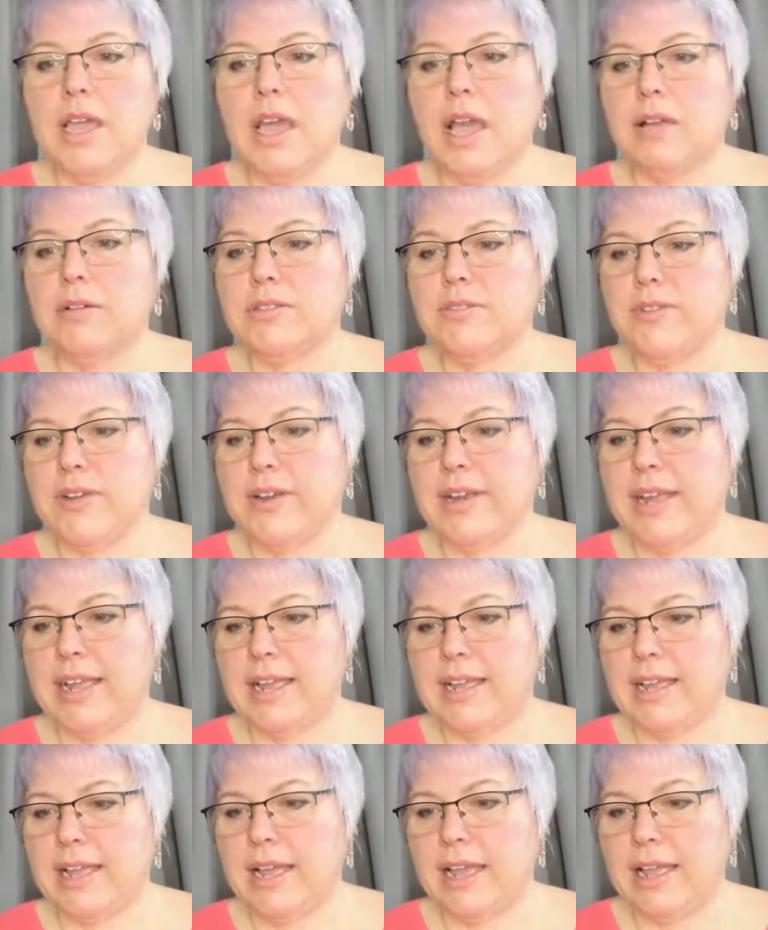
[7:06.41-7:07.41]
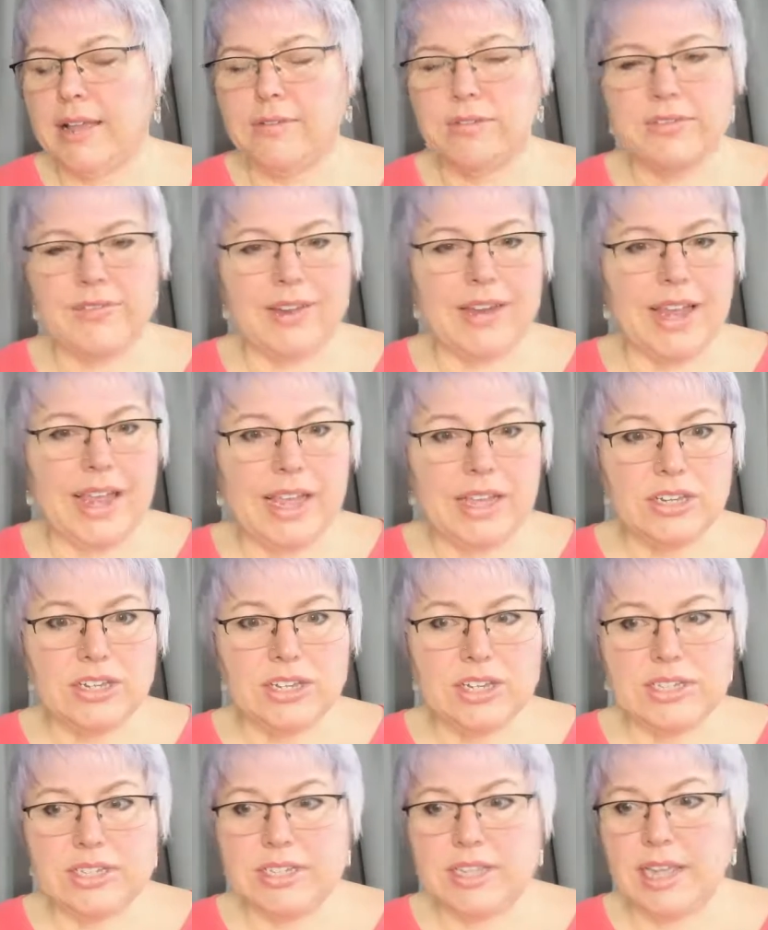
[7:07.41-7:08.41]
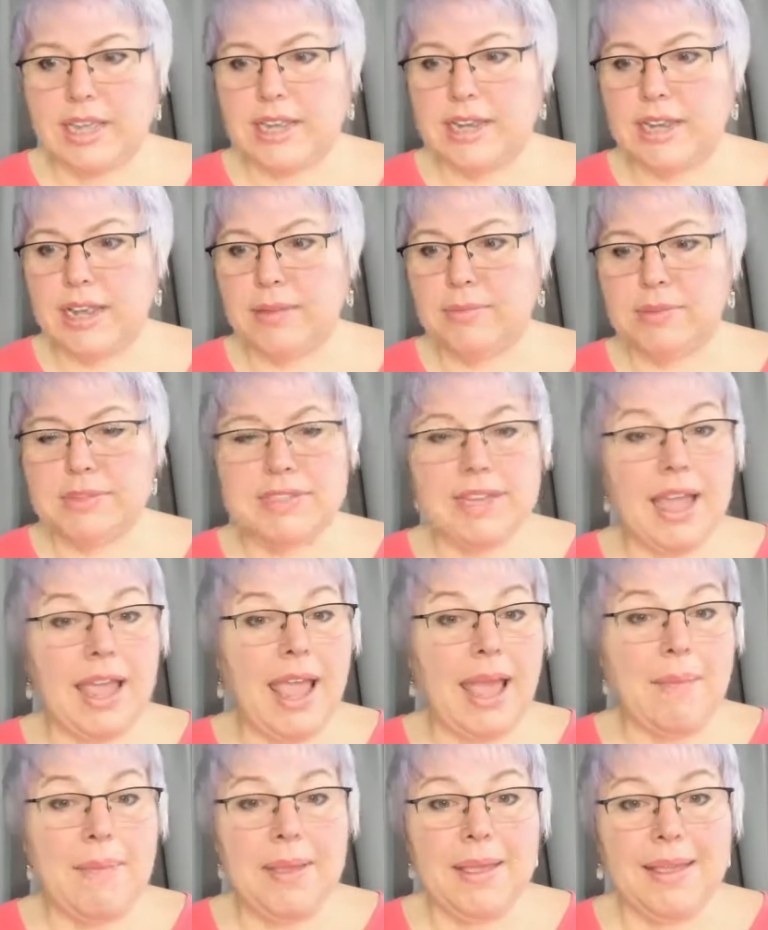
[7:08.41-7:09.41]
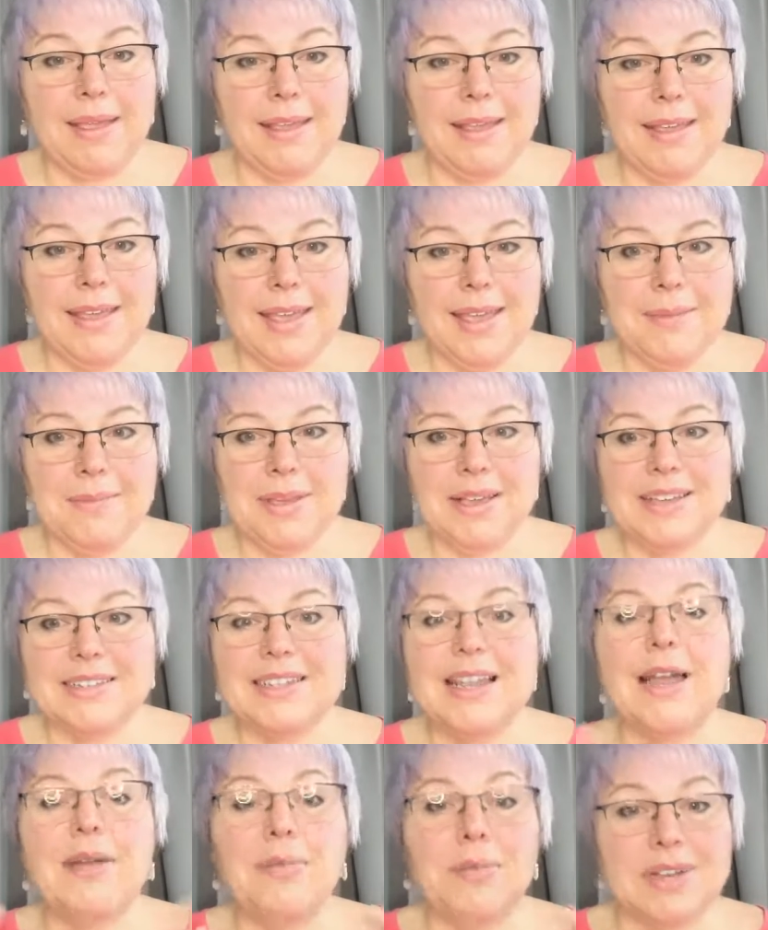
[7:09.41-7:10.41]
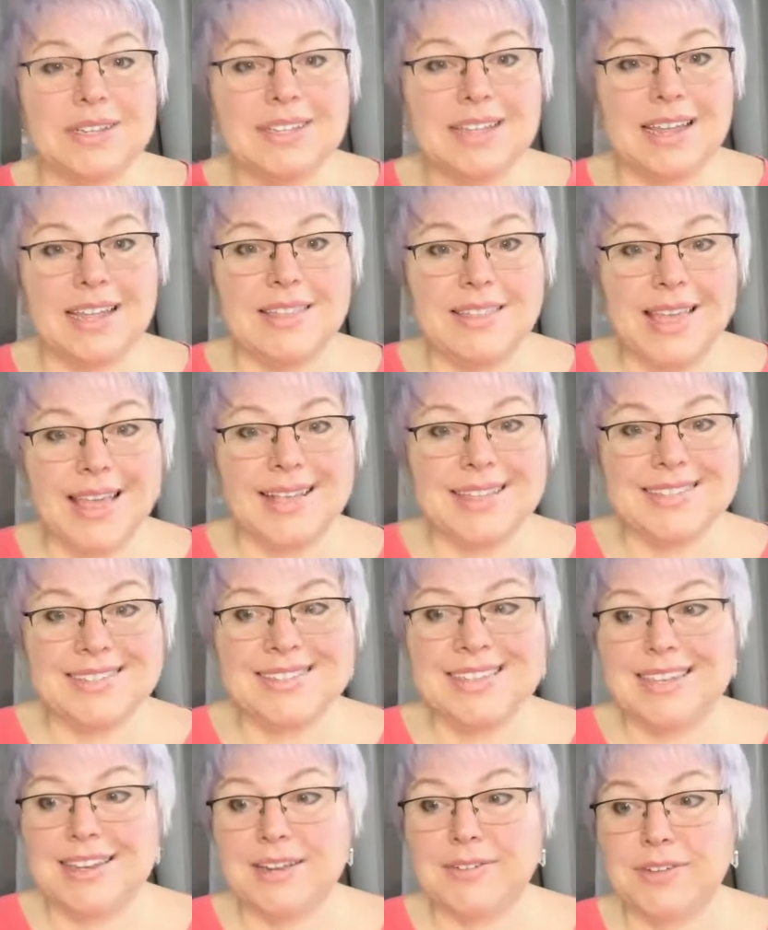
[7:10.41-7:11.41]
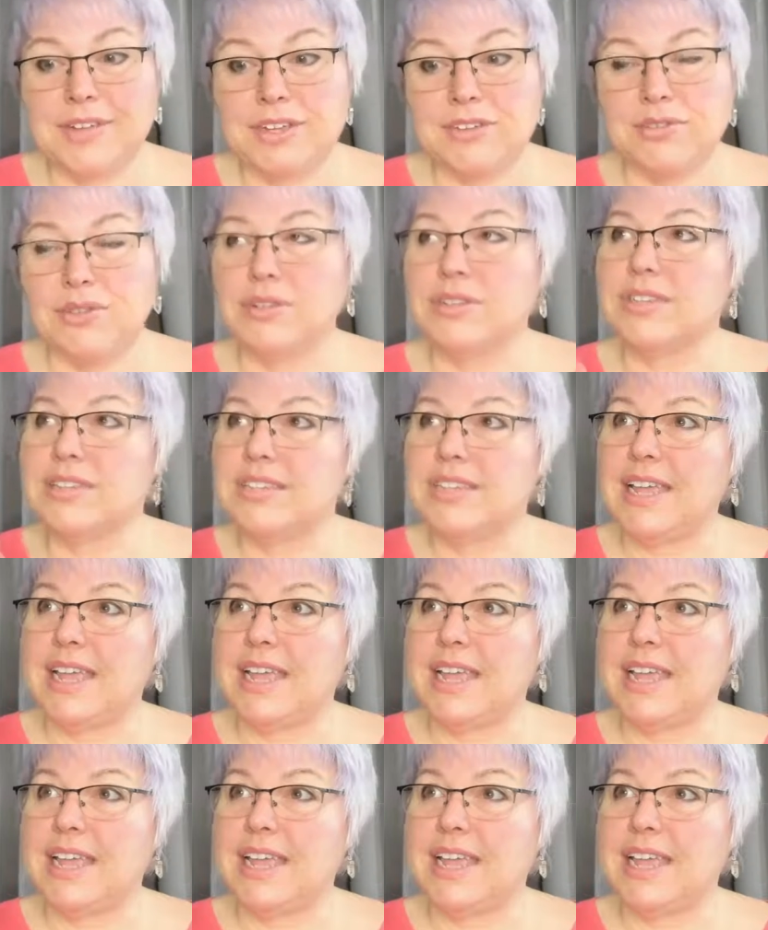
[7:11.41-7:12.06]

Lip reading: I was very anxious. I was not happy, because I wasn't in that seat of control.